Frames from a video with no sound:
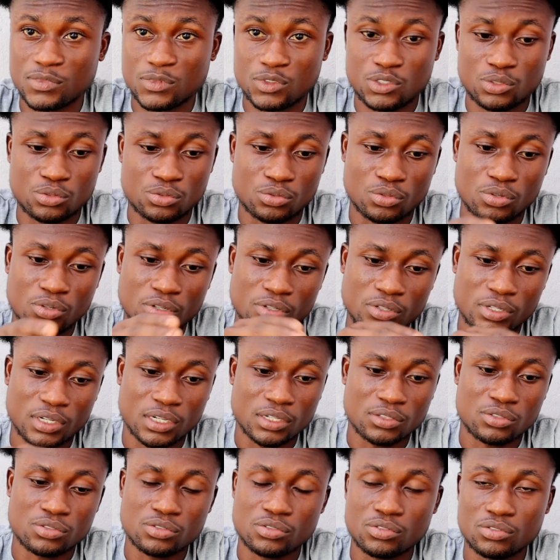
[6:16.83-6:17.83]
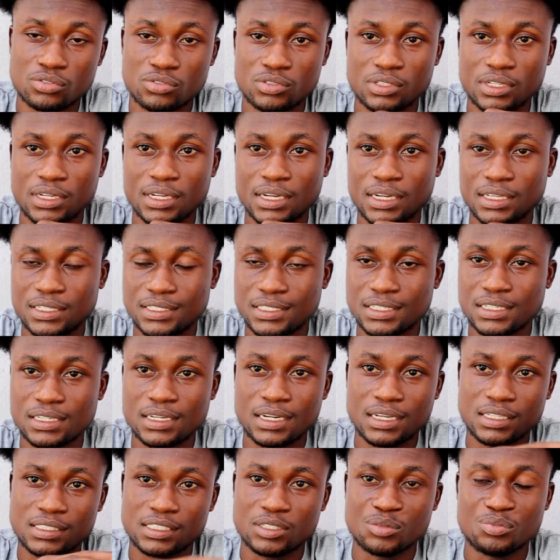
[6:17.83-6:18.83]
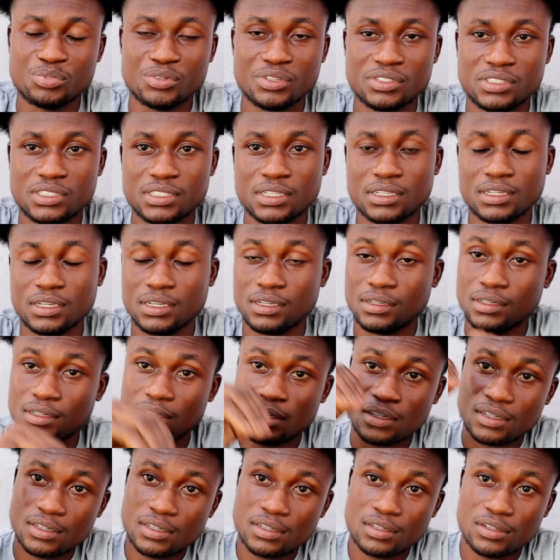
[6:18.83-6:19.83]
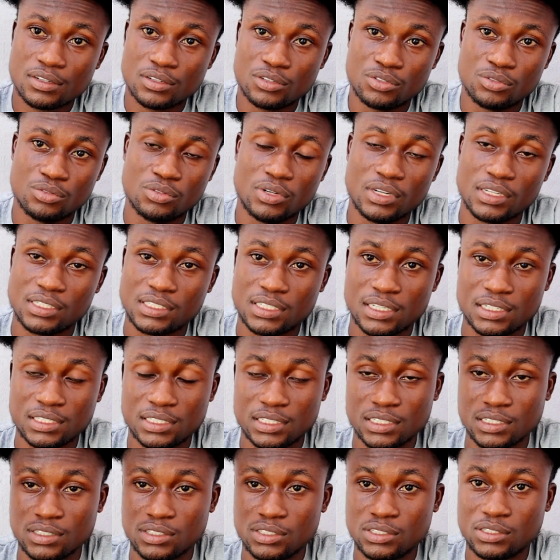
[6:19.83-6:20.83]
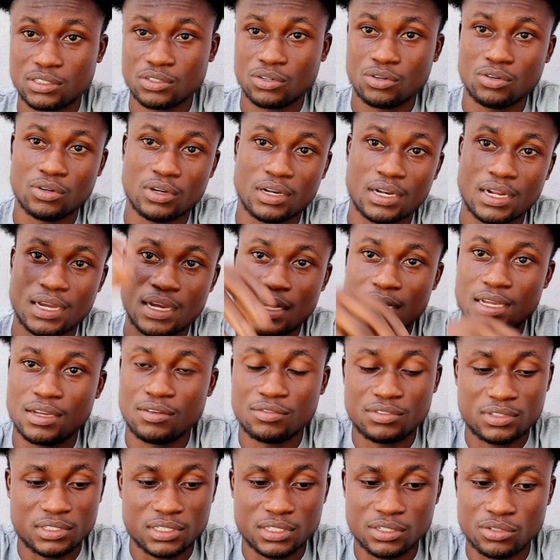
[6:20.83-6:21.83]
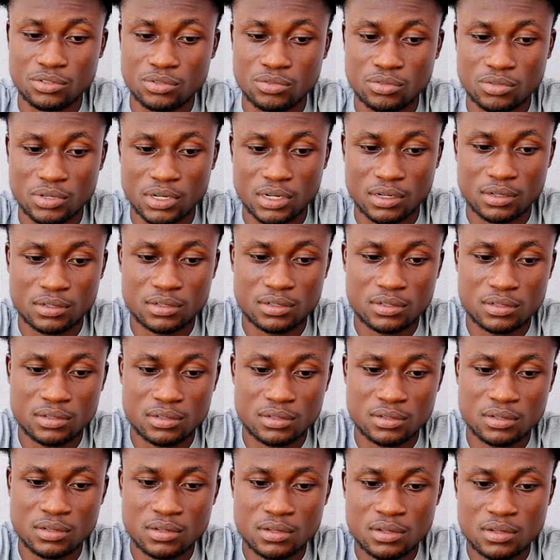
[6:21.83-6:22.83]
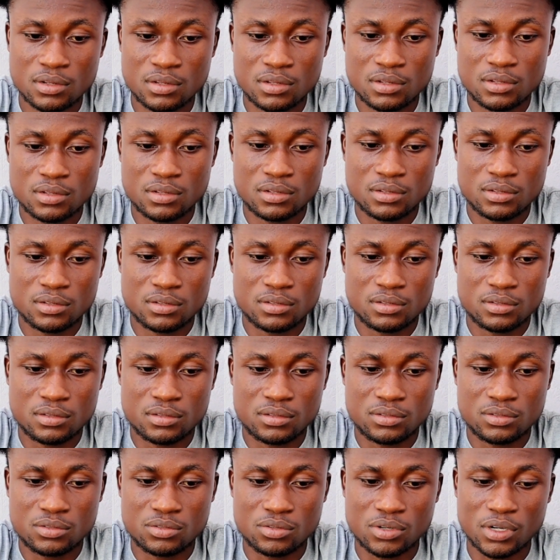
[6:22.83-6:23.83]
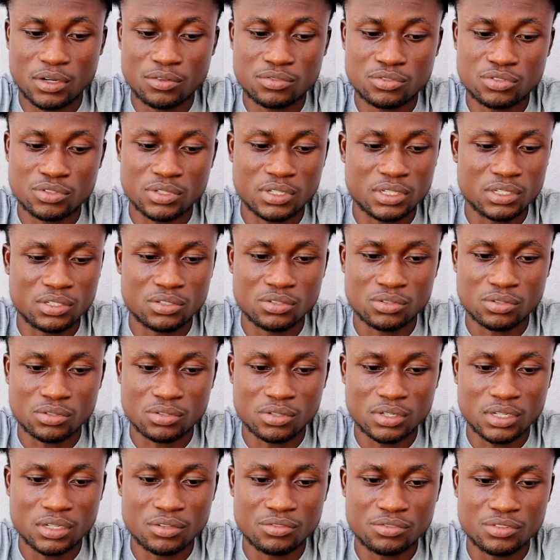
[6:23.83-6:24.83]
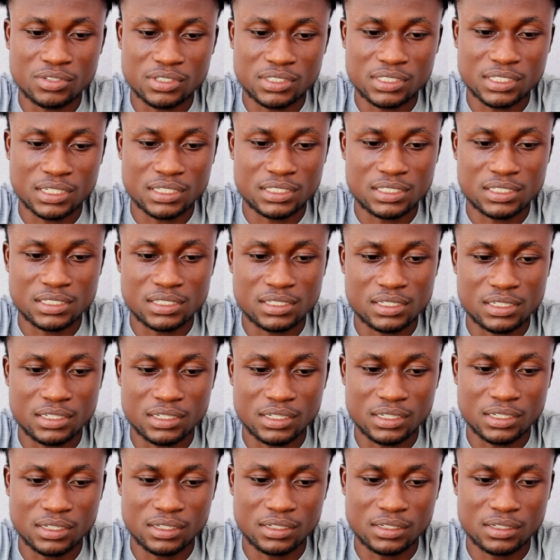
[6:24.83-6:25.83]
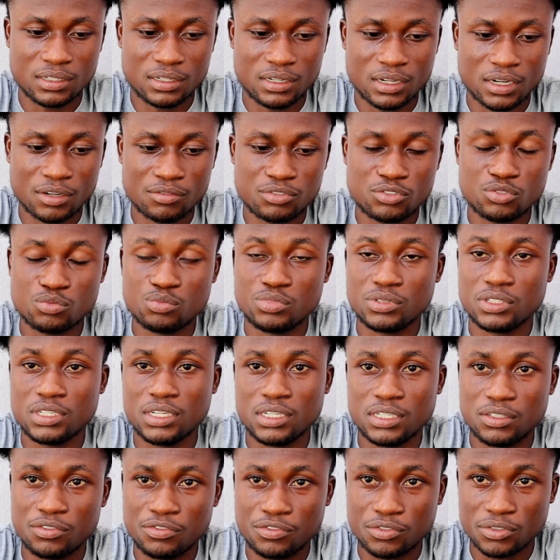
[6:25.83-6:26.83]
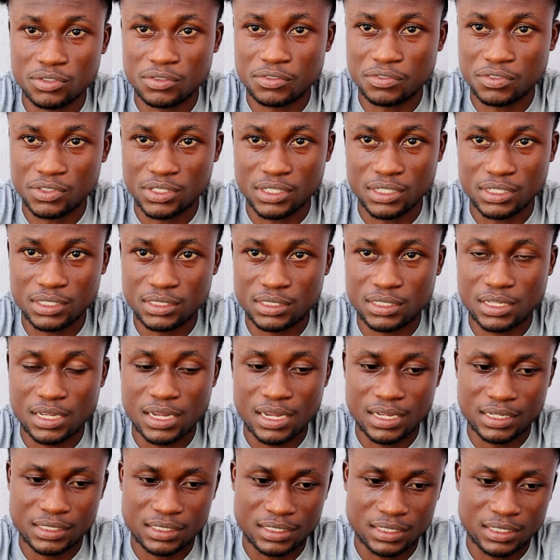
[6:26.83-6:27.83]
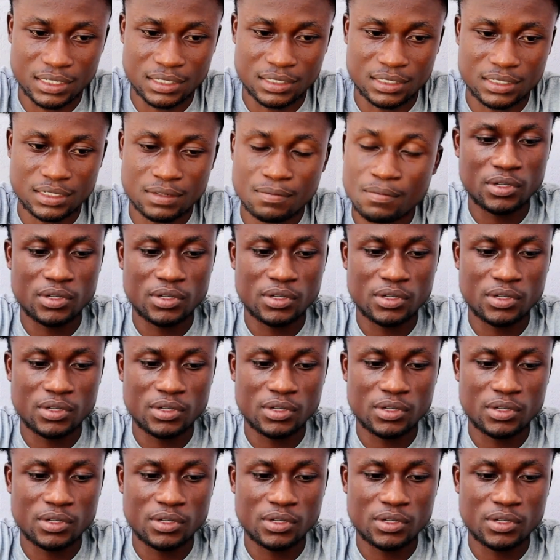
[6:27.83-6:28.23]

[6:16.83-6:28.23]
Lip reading: So all you got to do is to get a signal separately and then do the settings on that FTA decoder. So you have to ignore every setting here, have to be the default figures as it is.